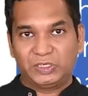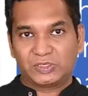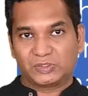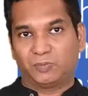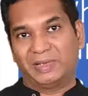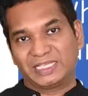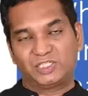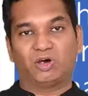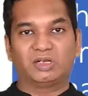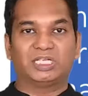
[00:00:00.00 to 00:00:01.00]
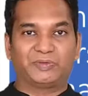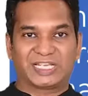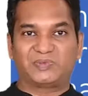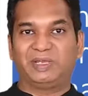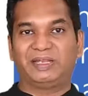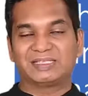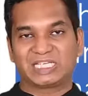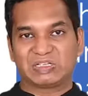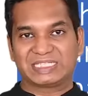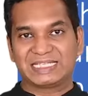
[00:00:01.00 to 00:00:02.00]
So based on your experience
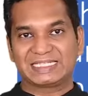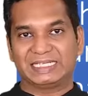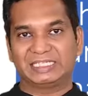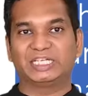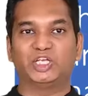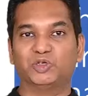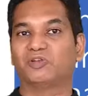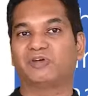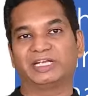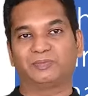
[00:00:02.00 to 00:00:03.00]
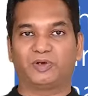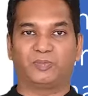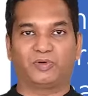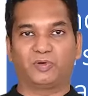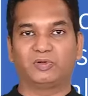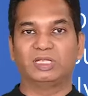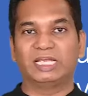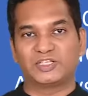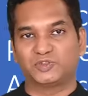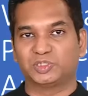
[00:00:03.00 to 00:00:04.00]
and skill set, you will find a proper role,
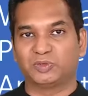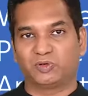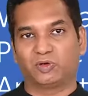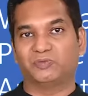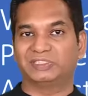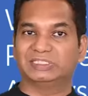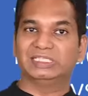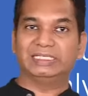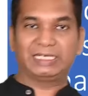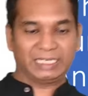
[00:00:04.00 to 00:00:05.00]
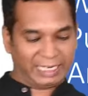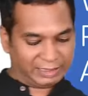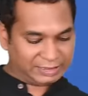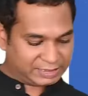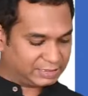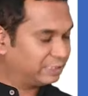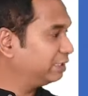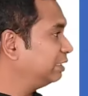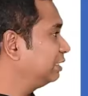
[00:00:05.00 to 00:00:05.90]
a suitable role within the data analyst